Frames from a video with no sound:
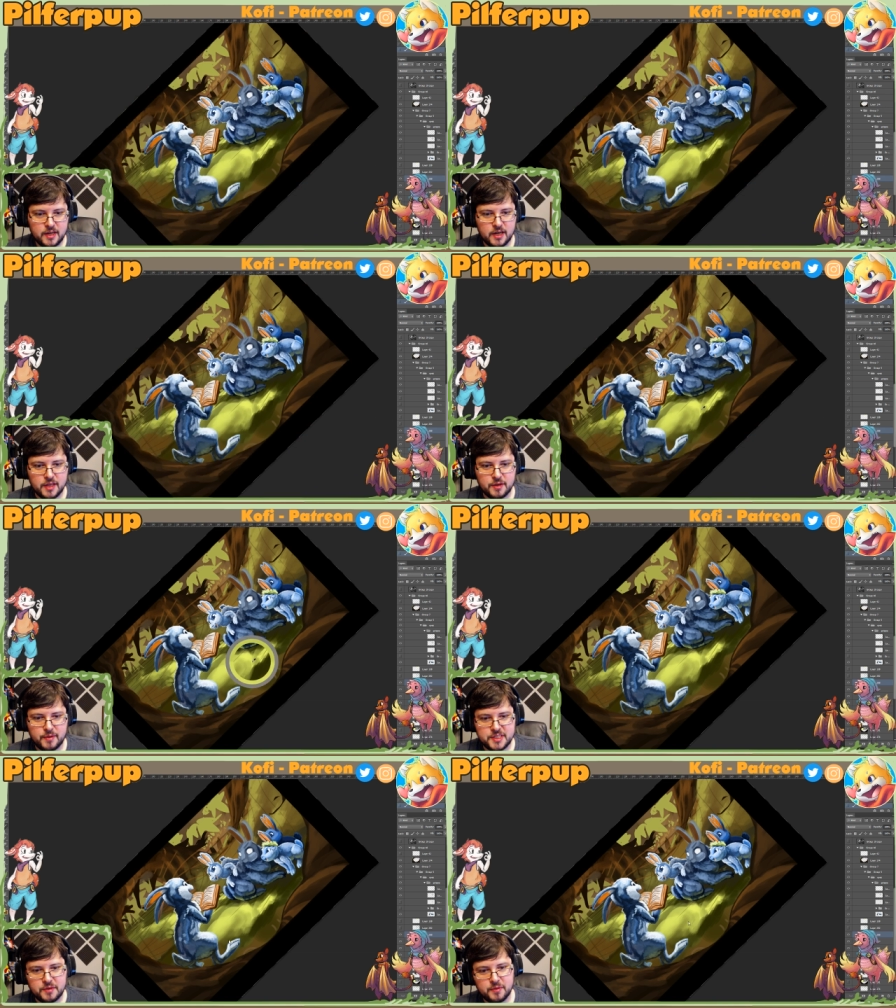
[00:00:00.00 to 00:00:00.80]

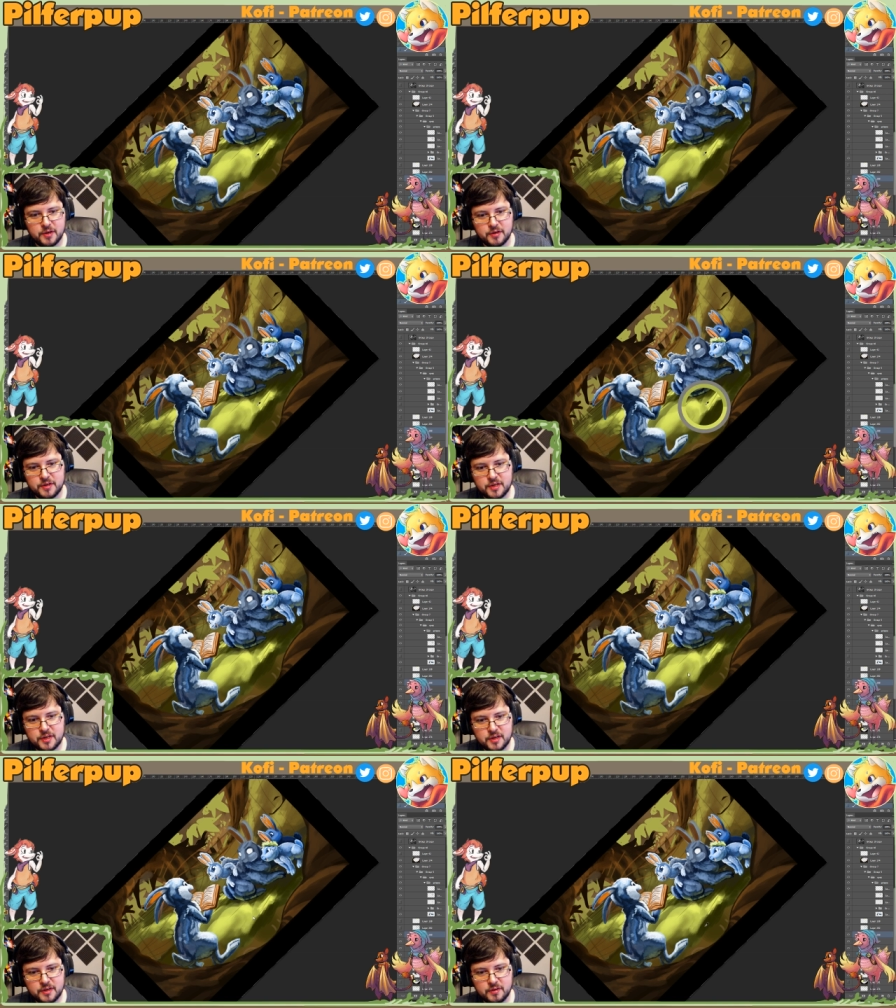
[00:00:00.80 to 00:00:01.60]
Otherwise it won't
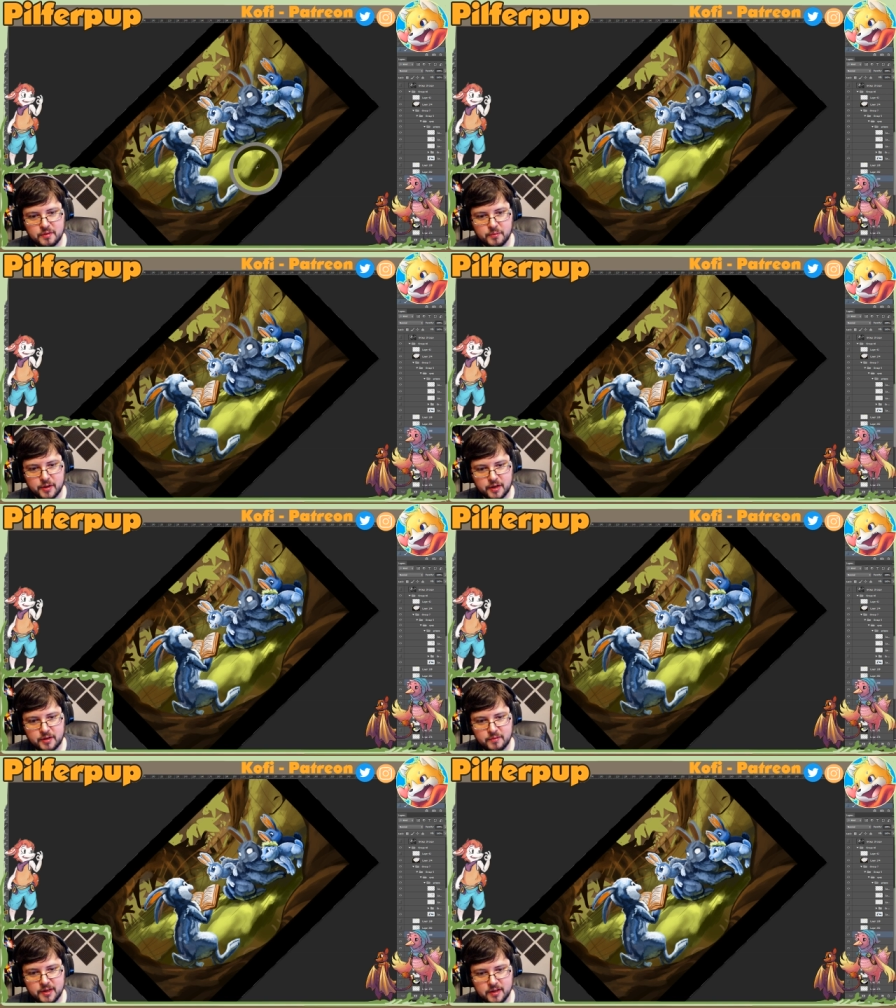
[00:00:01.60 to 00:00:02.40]
work
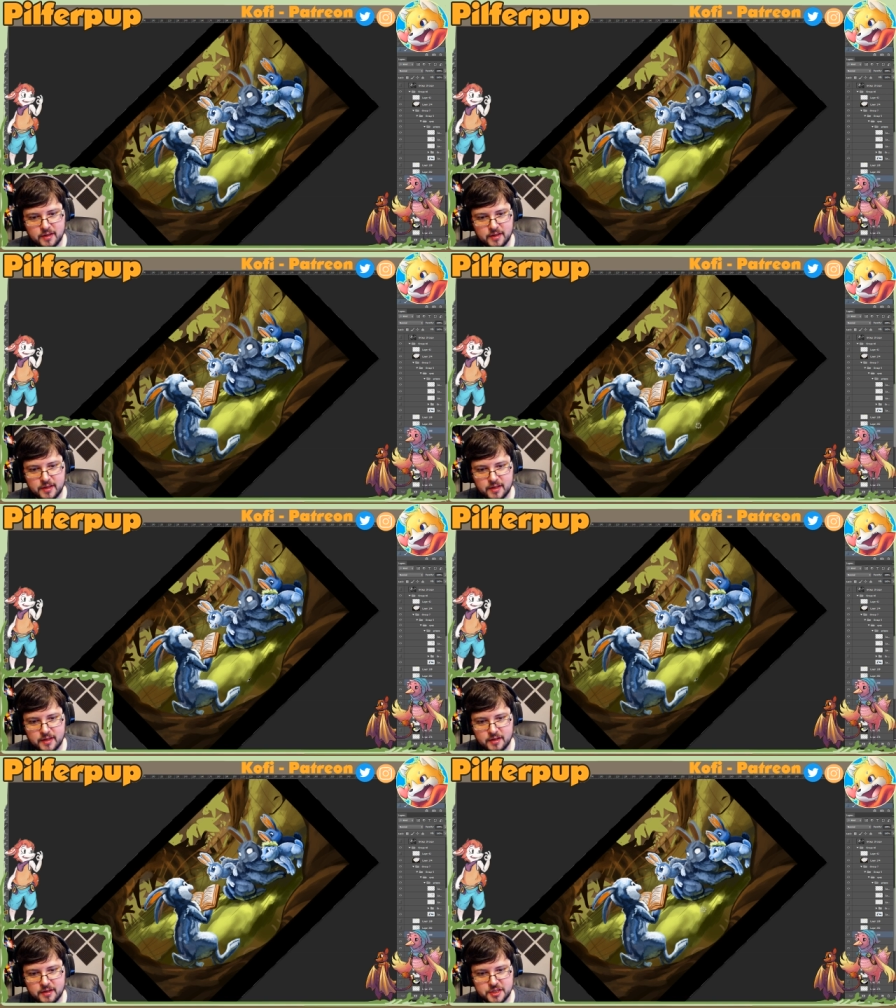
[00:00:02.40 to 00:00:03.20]
well.
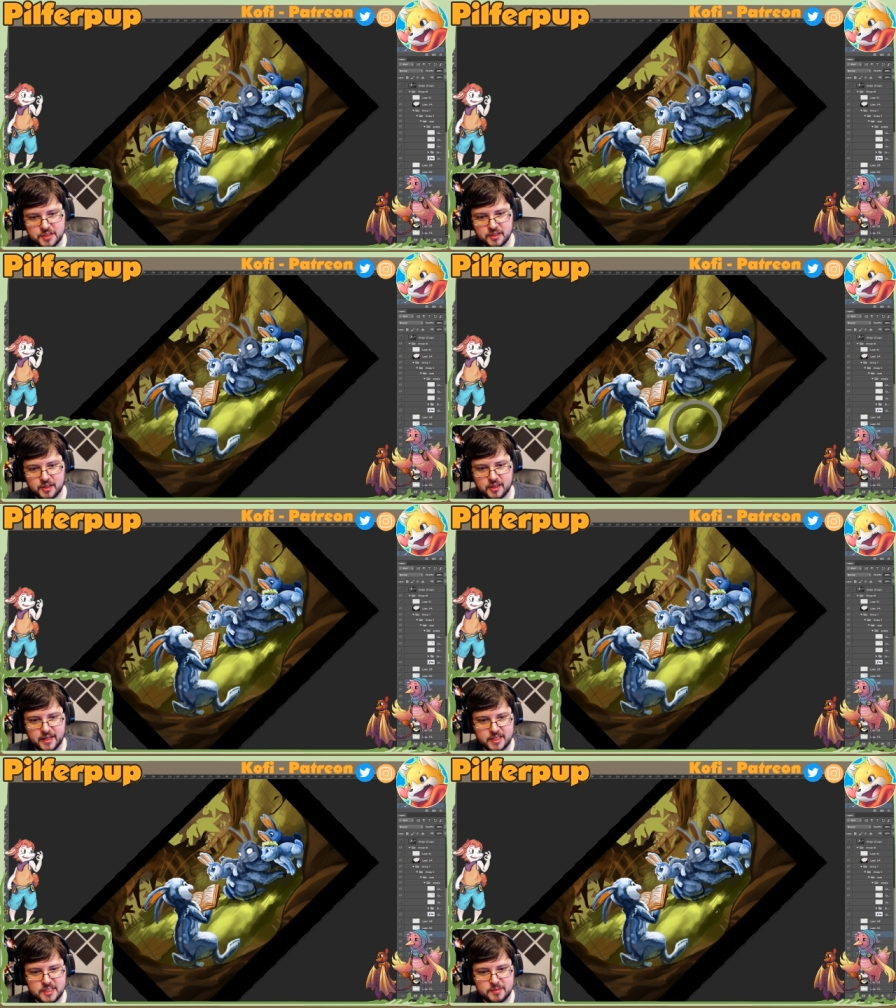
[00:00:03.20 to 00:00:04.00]
It'll just look
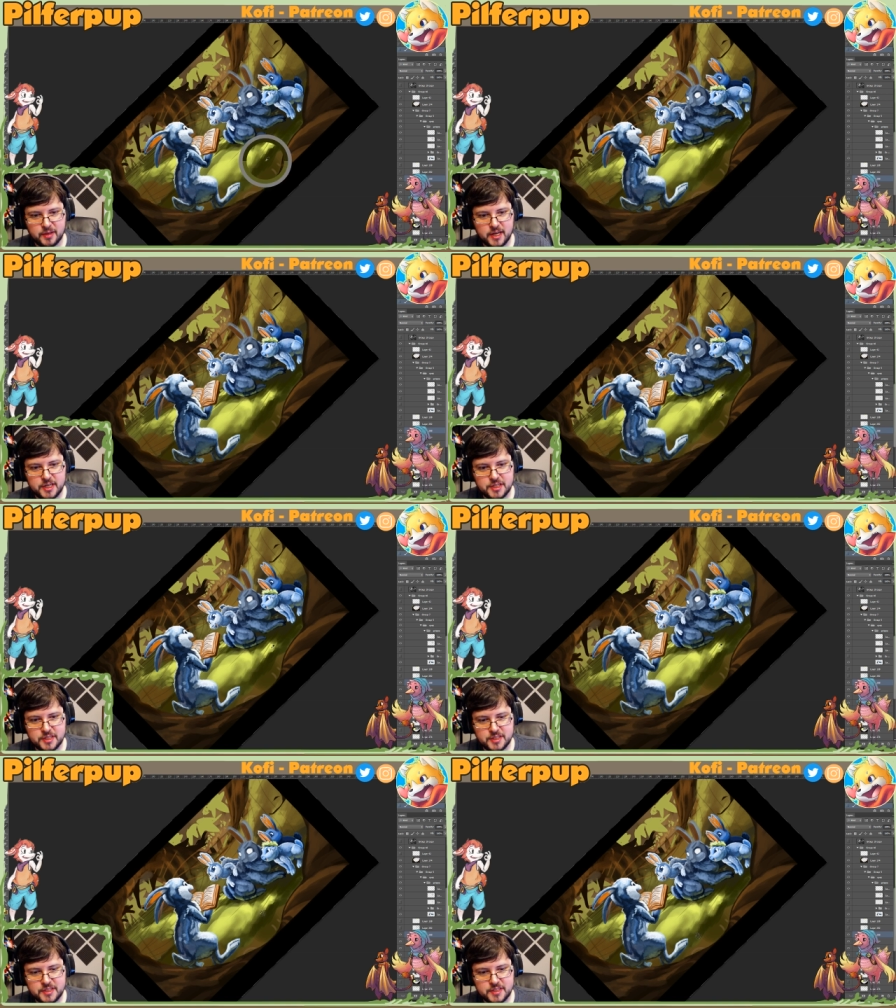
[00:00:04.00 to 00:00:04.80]
like
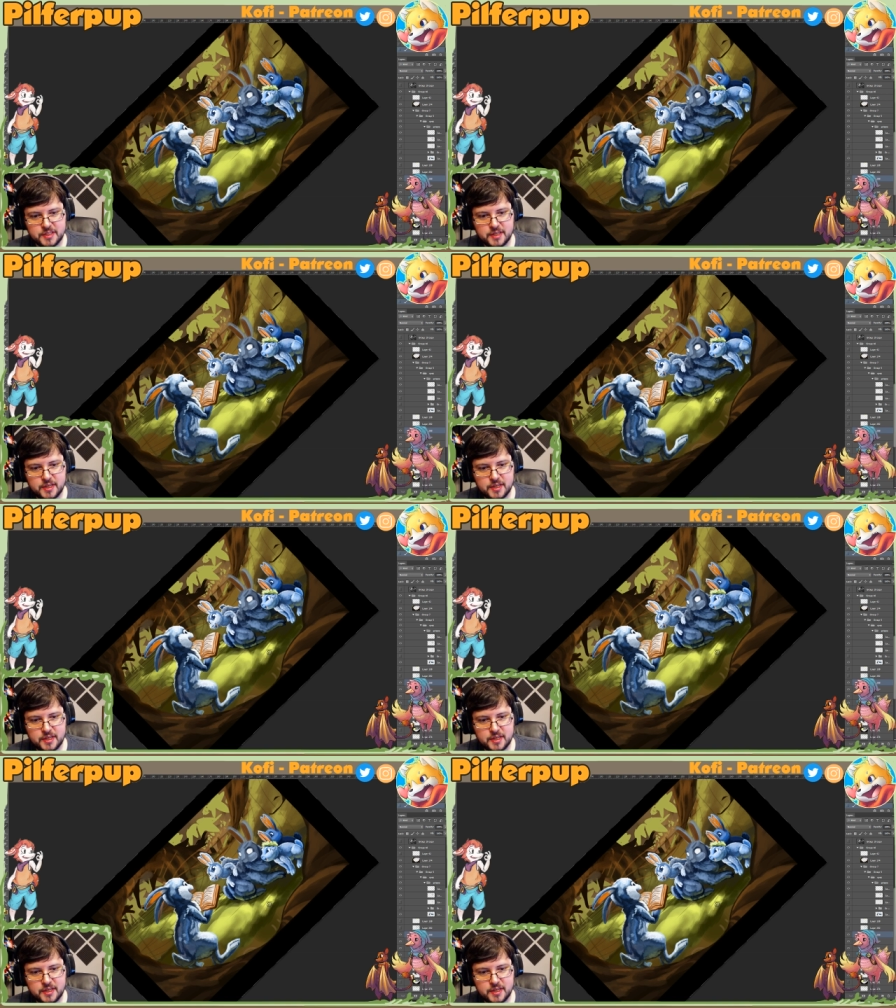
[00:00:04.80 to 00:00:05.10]
splotches.